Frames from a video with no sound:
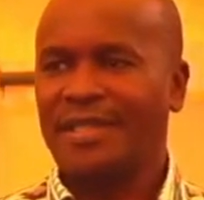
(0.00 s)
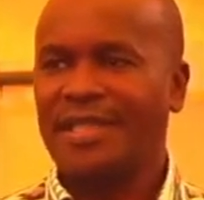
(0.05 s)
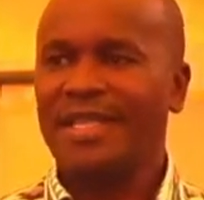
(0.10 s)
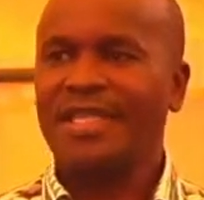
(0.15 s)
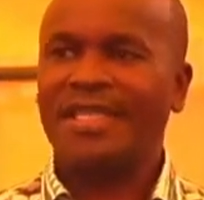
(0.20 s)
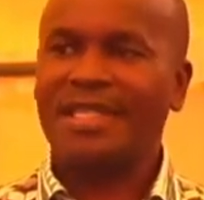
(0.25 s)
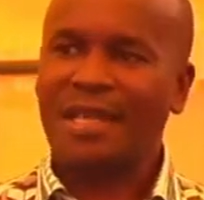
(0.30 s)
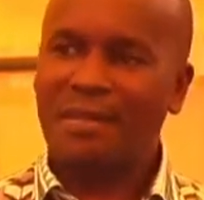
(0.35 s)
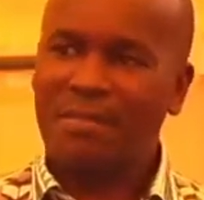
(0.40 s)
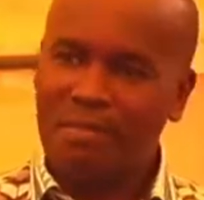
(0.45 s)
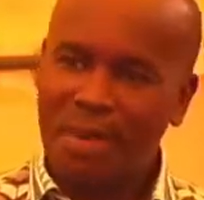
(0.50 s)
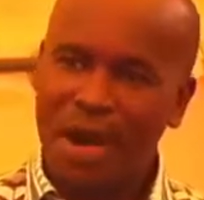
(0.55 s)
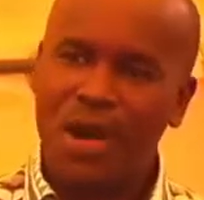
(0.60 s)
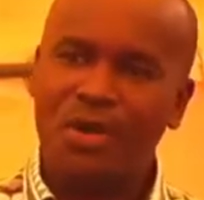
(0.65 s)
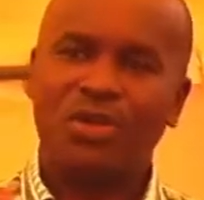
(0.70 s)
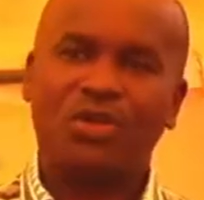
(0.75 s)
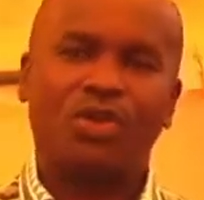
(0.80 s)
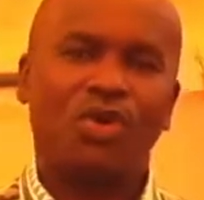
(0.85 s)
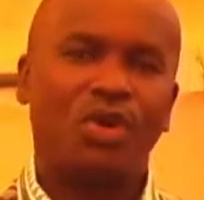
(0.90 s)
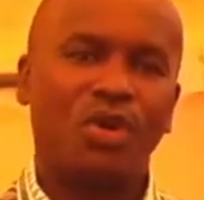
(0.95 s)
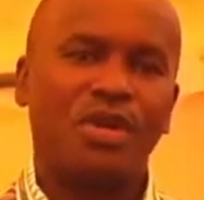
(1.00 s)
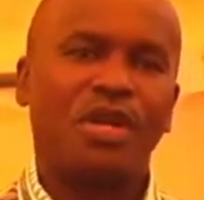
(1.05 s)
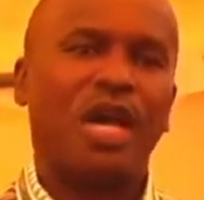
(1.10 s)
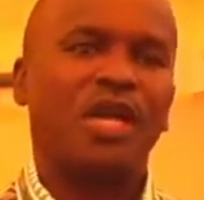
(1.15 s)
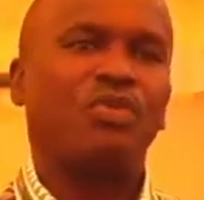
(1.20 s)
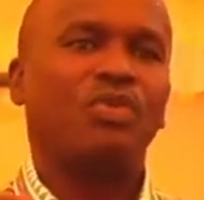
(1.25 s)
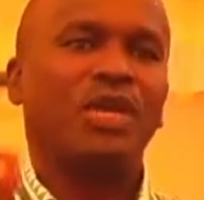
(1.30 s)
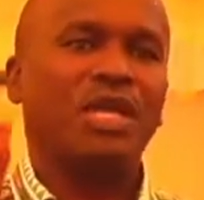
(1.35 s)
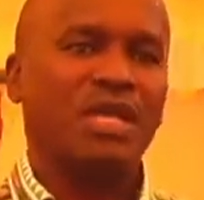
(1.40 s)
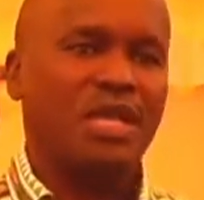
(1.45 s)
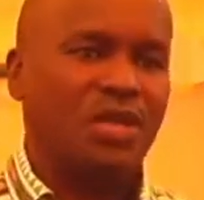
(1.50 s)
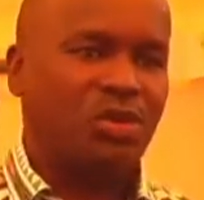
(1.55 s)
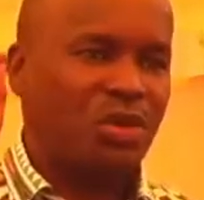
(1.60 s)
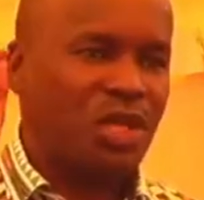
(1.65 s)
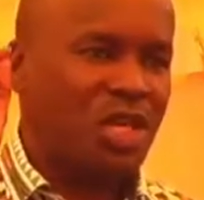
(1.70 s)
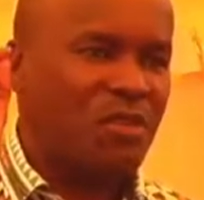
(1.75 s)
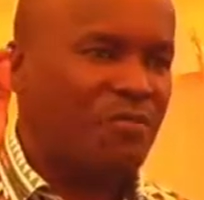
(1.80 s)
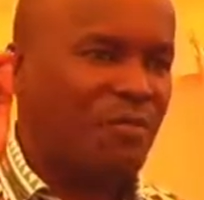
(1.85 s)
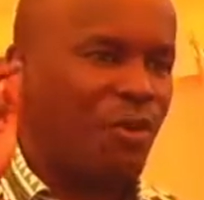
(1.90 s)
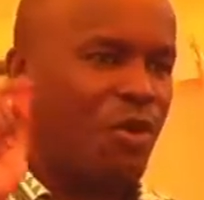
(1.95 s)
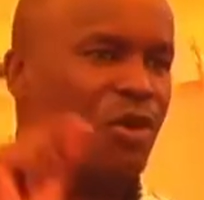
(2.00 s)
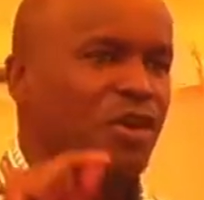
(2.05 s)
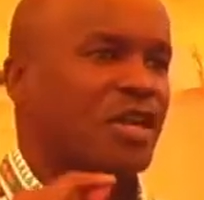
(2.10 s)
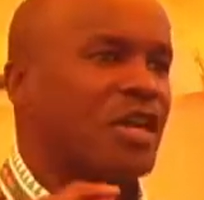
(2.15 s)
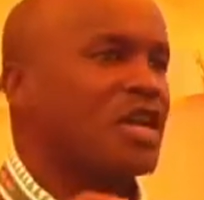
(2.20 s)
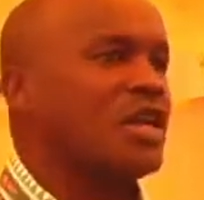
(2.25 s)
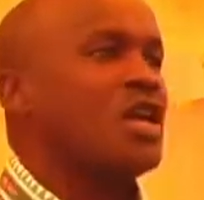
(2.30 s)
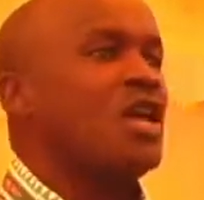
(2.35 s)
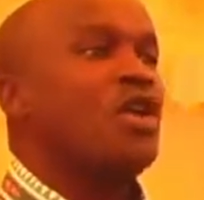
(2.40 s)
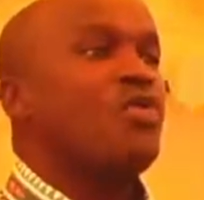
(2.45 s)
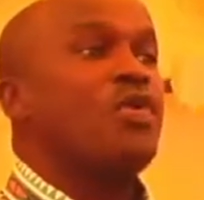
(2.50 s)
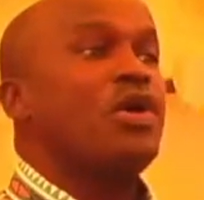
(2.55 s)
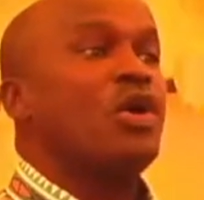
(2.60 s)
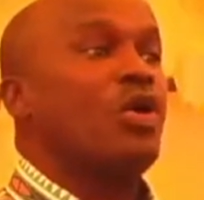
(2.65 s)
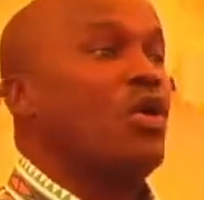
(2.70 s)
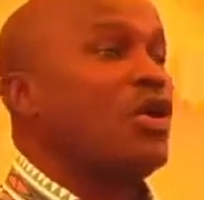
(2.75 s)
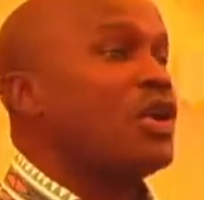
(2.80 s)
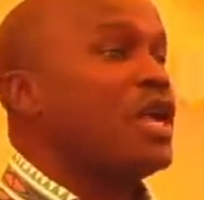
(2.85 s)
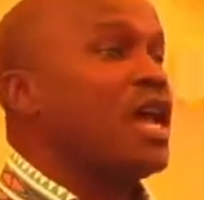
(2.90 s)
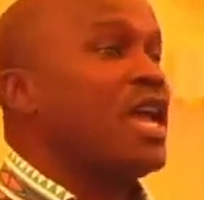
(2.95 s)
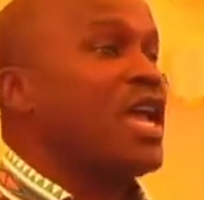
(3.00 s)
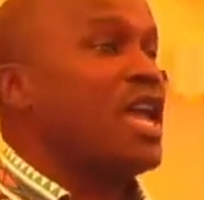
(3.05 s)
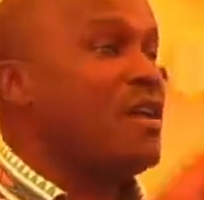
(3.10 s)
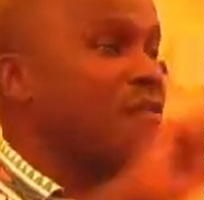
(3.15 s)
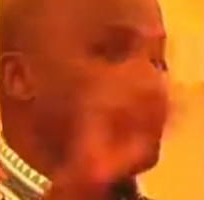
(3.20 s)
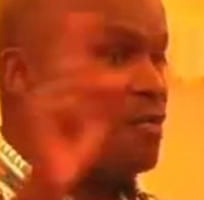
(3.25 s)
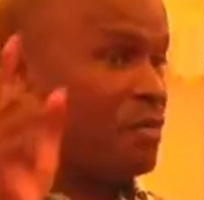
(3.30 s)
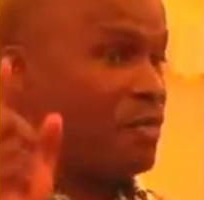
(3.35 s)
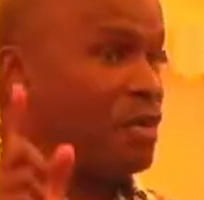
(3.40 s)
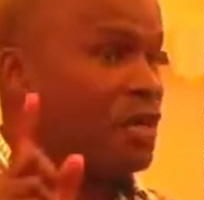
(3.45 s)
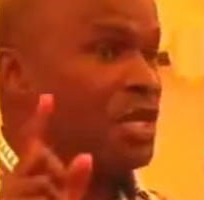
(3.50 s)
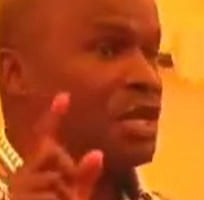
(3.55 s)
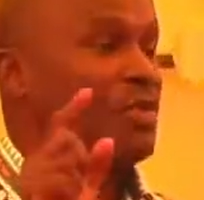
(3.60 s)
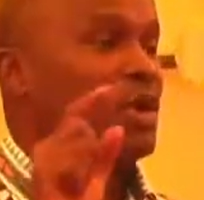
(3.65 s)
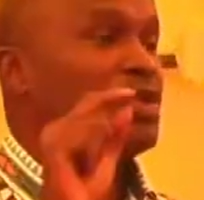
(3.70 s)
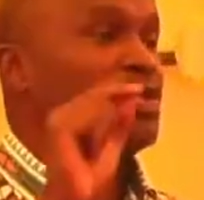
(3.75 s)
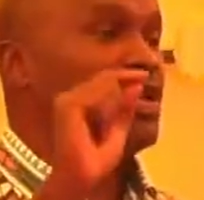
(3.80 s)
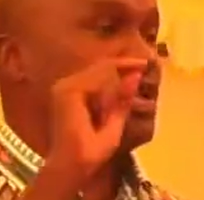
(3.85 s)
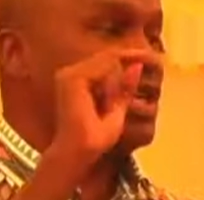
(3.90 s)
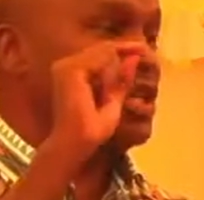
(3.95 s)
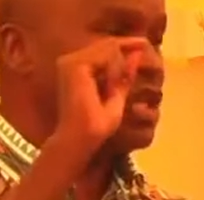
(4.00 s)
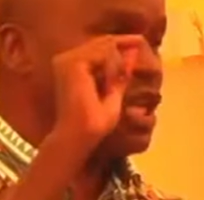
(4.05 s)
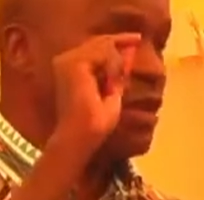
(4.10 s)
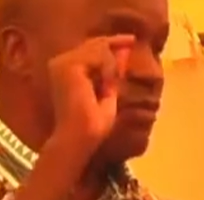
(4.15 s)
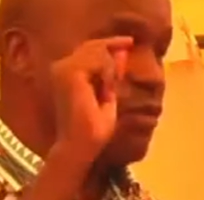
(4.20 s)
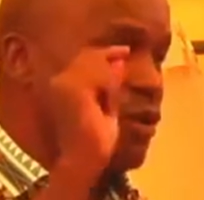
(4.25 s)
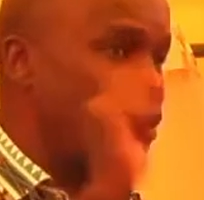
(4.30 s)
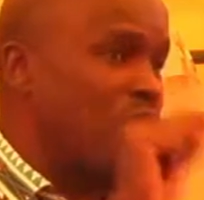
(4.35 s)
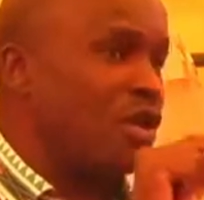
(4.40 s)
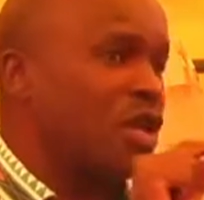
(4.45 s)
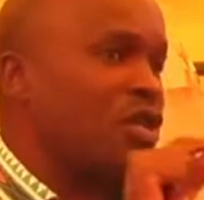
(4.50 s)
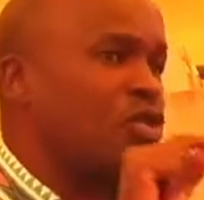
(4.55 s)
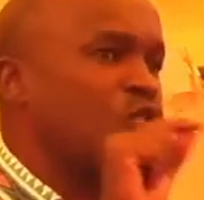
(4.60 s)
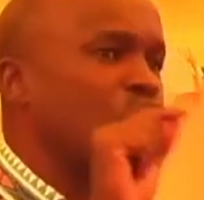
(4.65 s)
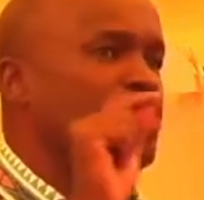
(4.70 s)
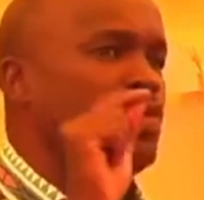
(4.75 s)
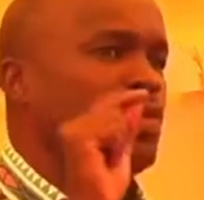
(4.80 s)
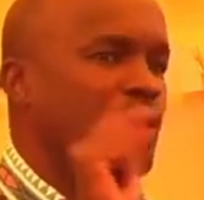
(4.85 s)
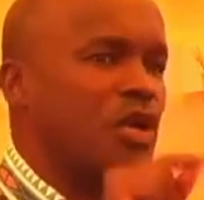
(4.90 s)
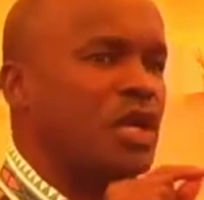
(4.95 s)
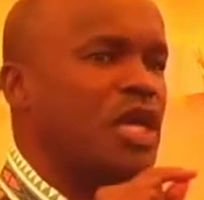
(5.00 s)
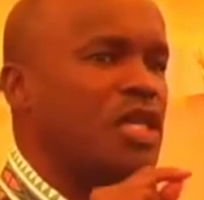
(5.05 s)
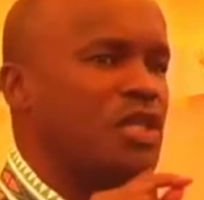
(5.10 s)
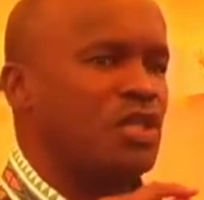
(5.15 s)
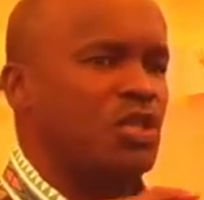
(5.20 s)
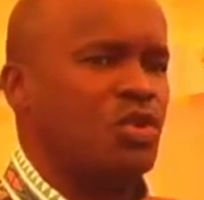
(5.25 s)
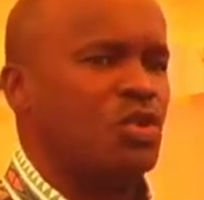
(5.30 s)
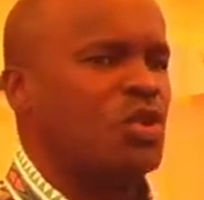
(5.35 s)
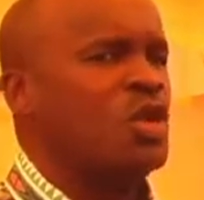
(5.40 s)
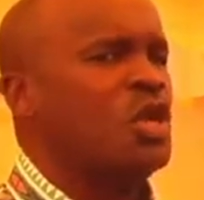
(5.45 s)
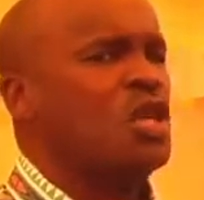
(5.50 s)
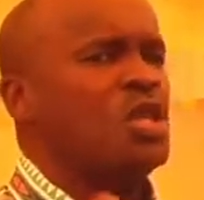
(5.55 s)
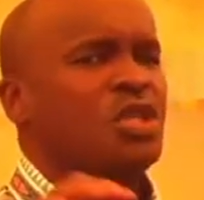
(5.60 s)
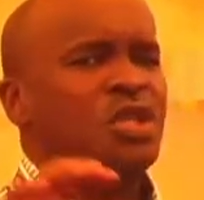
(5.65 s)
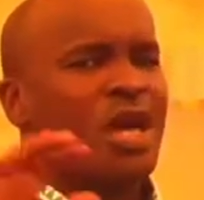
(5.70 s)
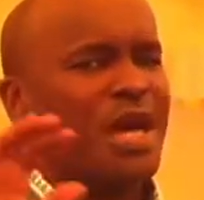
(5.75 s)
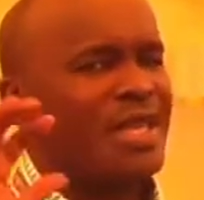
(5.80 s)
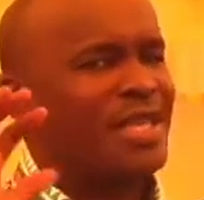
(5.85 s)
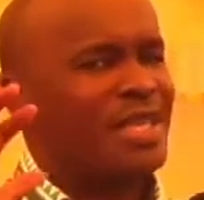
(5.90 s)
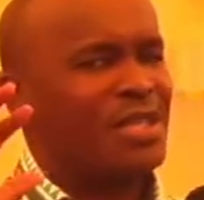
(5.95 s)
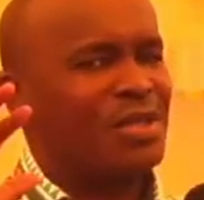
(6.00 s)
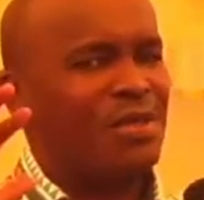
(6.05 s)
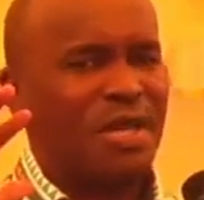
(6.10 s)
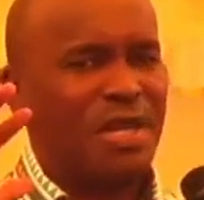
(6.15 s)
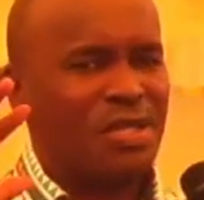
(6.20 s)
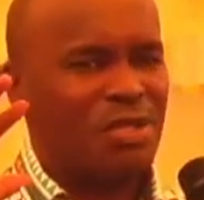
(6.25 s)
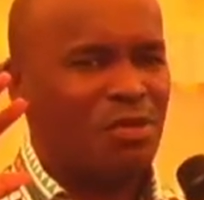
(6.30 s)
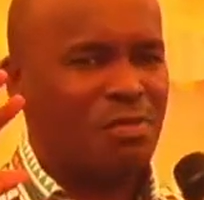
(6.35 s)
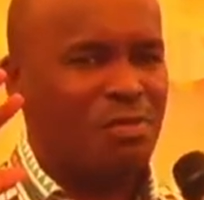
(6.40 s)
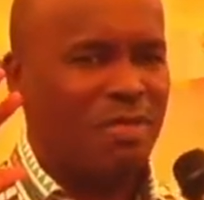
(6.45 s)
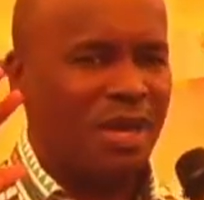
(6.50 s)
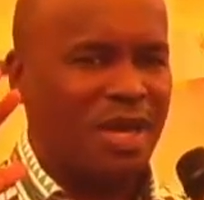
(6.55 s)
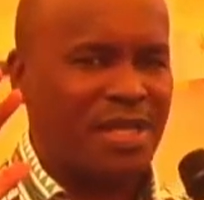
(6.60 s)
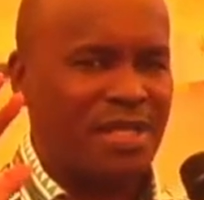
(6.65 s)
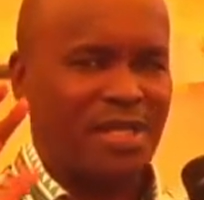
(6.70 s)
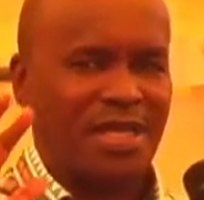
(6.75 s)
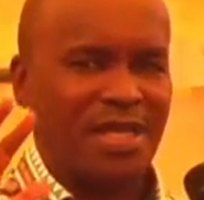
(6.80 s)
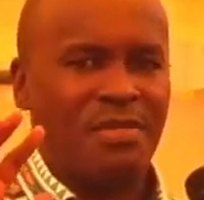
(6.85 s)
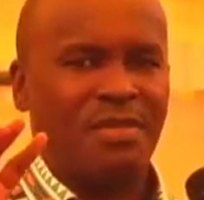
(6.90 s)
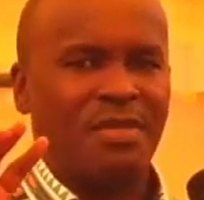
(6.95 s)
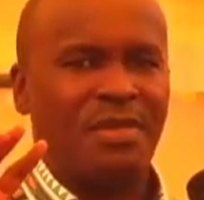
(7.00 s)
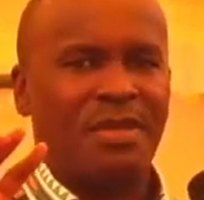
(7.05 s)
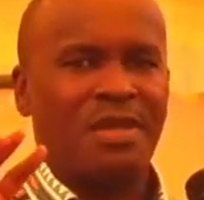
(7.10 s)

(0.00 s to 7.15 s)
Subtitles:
It's about honor. And we need to give honor. We honor everybody, but we need to give honor to whom honor is due. So I just want us to bless them.